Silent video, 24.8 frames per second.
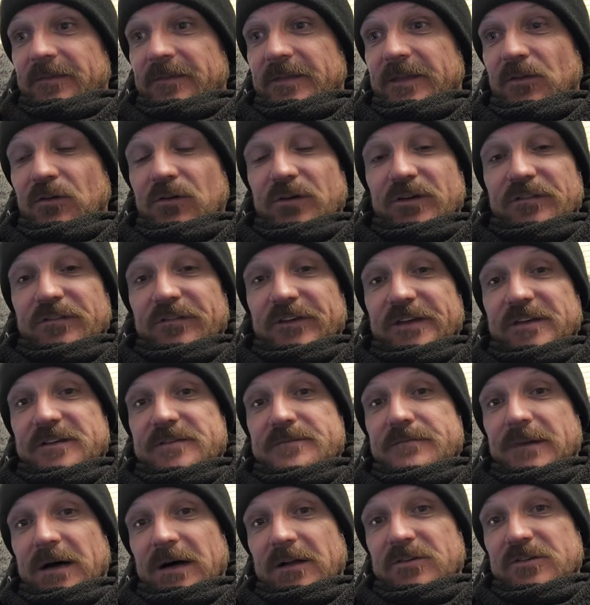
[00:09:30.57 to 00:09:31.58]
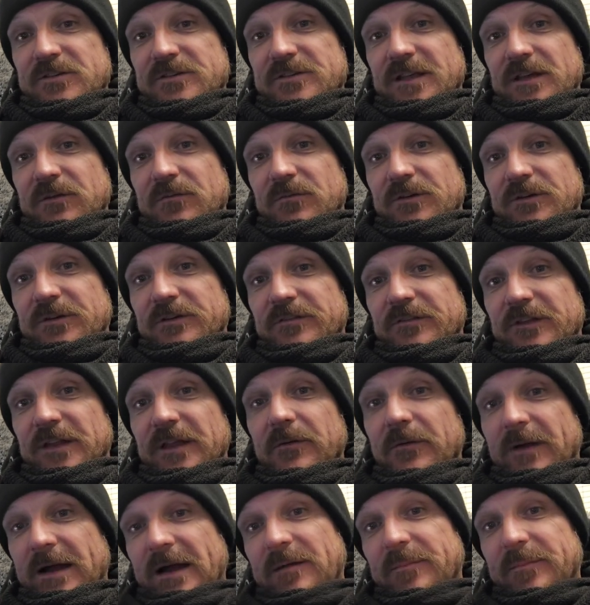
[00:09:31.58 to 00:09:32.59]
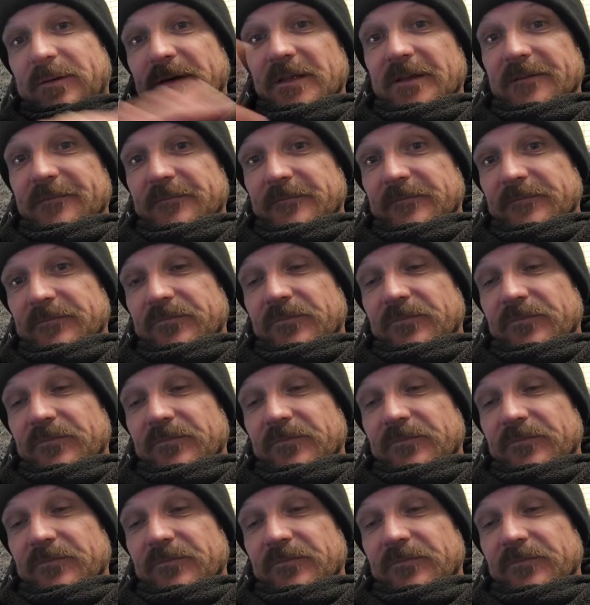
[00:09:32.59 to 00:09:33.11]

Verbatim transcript: They're not going to feed as much as they would if they were happy.